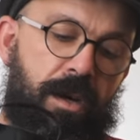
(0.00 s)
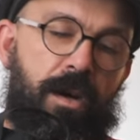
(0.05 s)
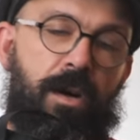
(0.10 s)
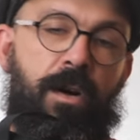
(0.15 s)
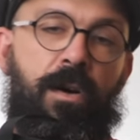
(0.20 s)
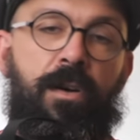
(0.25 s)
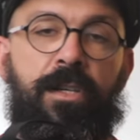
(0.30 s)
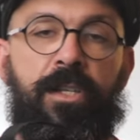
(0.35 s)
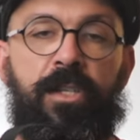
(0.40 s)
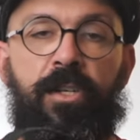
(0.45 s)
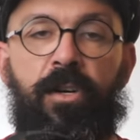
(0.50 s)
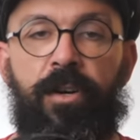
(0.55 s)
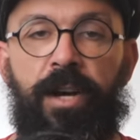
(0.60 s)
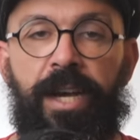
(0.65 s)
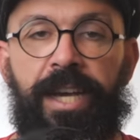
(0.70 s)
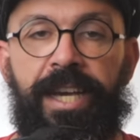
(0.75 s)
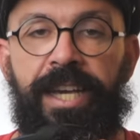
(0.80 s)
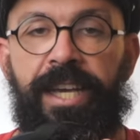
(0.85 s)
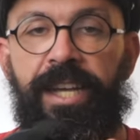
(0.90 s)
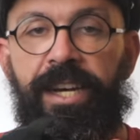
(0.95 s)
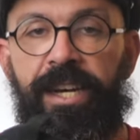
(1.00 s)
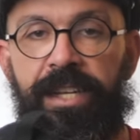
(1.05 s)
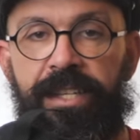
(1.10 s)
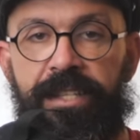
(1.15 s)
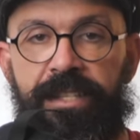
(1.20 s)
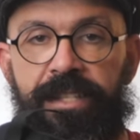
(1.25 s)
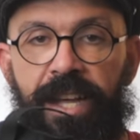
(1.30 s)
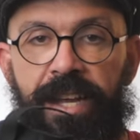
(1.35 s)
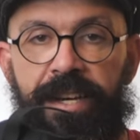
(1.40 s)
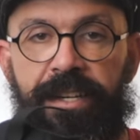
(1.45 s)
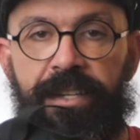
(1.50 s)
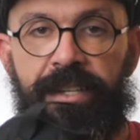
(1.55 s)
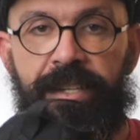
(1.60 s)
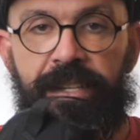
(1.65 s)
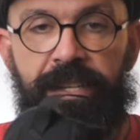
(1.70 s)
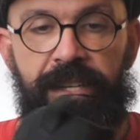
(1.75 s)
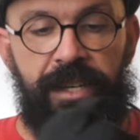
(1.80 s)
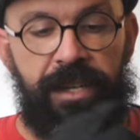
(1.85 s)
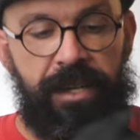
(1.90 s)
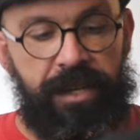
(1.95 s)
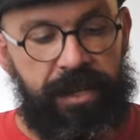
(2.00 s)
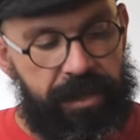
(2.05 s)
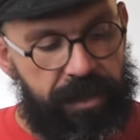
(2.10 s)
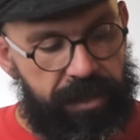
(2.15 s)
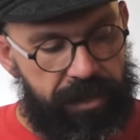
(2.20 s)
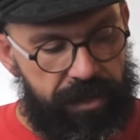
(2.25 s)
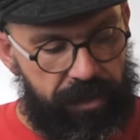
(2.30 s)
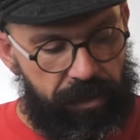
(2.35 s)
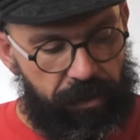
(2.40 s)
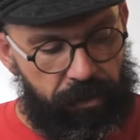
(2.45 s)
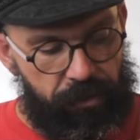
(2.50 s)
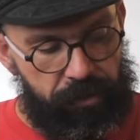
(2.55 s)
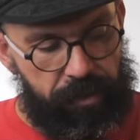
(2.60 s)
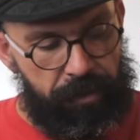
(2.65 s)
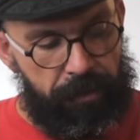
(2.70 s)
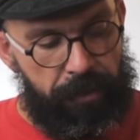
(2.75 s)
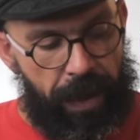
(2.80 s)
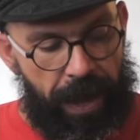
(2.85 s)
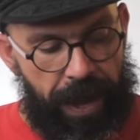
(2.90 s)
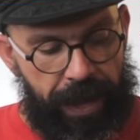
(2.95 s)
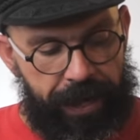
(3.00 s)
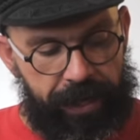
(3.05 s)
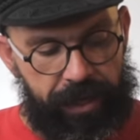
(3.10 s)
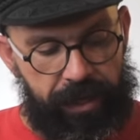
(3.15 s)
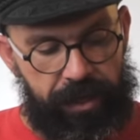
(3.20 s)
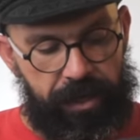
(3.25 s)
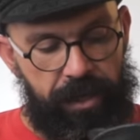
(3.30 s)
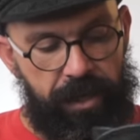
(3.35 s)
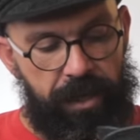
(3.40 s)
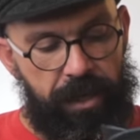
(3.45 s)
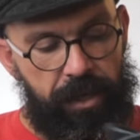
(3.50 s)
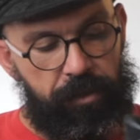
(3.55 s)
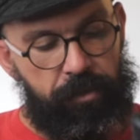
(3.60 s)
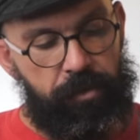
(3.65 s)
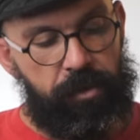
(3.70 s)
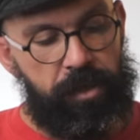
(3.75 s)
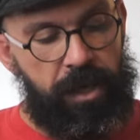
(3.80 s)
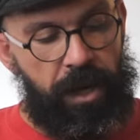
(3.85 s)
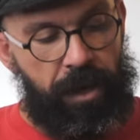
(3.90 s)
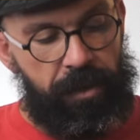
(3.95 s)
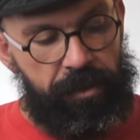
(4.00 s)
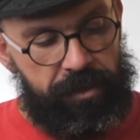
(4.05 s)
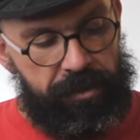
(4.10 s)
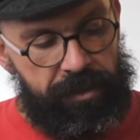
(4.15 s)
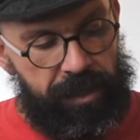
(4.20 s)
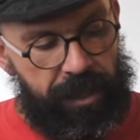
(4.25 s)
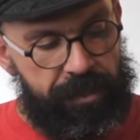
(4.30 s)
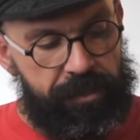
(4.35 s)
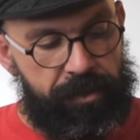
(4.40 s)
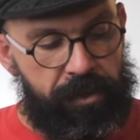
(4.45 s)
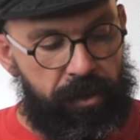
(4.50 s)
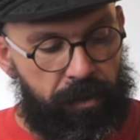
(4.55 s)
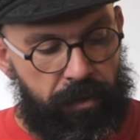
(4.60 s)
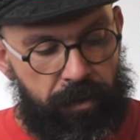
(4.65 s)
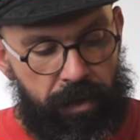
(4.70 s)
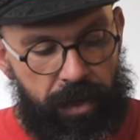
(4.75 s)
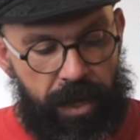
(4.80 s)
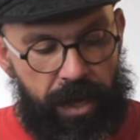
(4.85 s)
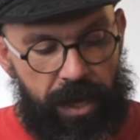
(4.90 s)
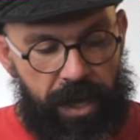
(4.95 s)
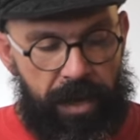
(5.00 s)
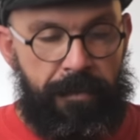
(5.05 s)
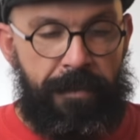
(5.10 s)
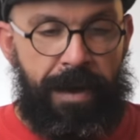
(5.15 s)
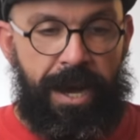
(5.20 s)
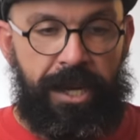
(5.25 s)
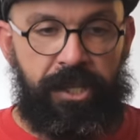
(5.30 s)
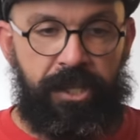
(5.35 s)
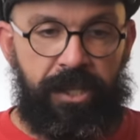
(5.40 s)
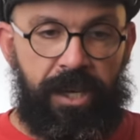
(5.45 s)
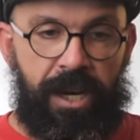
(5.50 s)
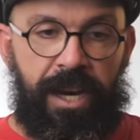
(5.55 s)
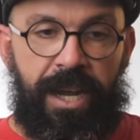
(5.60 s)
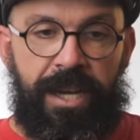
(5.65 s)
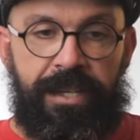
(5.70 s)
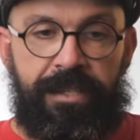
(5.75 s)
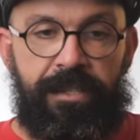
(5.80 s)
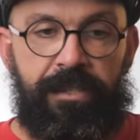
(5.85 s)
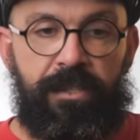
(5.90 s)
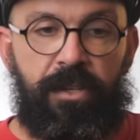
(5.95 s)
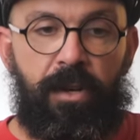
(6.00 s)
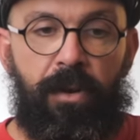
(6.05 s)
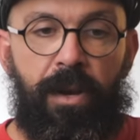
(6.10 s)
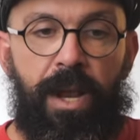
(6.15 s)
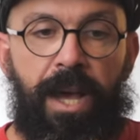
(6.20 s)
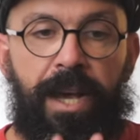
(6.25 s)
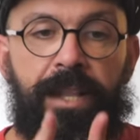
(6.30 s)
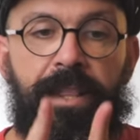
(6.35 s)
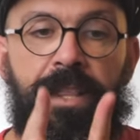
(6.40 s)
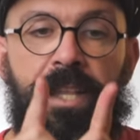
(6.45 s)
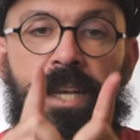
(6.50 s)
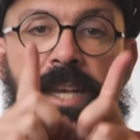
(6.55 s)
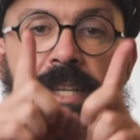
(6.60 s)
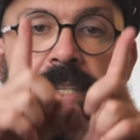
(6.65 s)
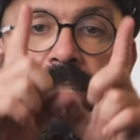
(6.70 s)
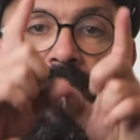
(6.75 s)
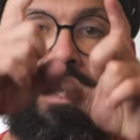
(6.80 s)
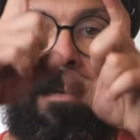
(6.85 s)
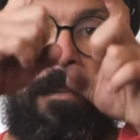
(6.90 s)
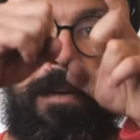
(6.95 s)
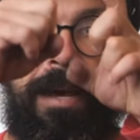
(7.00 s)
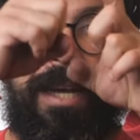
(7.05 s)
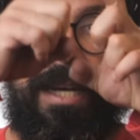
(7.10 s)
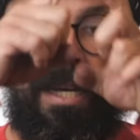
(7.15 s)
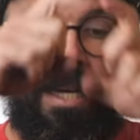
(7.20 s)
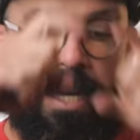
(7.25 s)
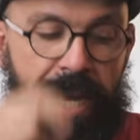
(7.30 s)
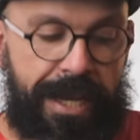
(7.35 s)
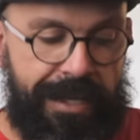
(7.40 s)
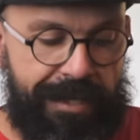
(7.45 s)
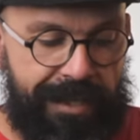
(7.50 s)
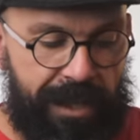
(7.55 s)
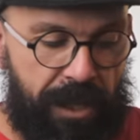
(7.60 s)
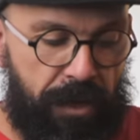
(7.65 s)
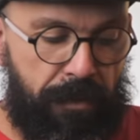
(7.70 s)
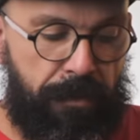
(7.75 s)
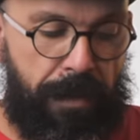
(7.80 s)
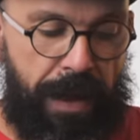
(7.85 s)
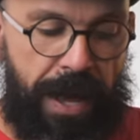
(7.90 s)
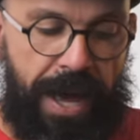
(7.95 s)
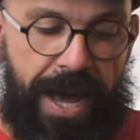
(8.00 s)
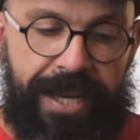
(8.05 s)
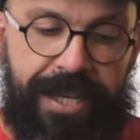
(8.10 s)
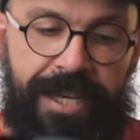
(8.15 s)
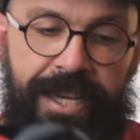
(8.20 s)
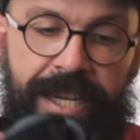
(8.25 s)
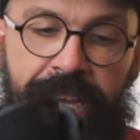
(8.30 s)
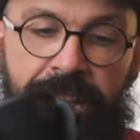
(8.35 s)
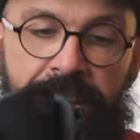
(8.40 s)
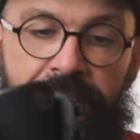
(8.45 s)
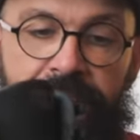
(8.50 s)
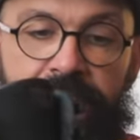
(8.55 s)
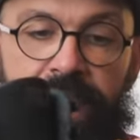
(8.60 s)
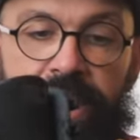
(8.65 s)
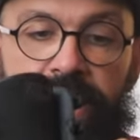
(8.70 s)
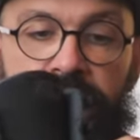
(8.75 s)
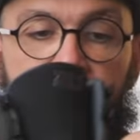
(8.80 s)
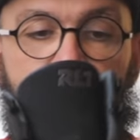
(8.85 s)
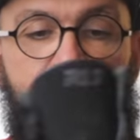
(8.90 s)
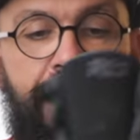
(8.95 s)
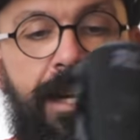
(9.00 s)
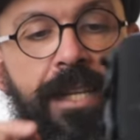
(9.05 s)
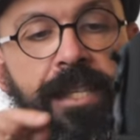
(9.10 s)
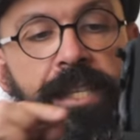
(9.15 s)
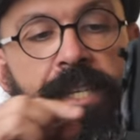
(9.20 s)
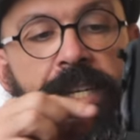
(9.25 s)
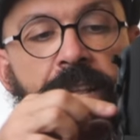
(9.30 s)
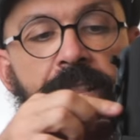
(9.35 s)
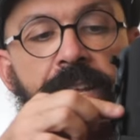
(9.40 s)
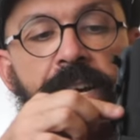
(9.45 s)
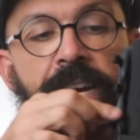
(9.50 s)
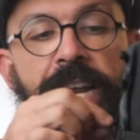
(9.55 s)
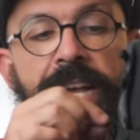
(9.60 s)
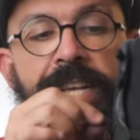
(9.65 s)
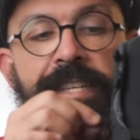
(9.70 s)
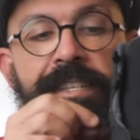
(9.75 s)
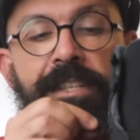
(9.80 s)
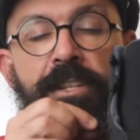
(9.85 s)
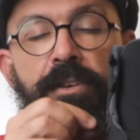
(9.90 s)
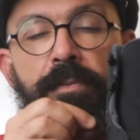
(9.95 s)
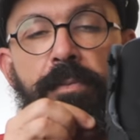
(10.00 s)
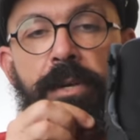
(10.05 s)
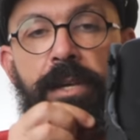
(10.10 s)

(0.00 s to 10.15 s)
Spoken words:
on your Achilles tendon here through the back to the other side. So imagine the laces go like these, and they make a lace loop at the end here and another lace loop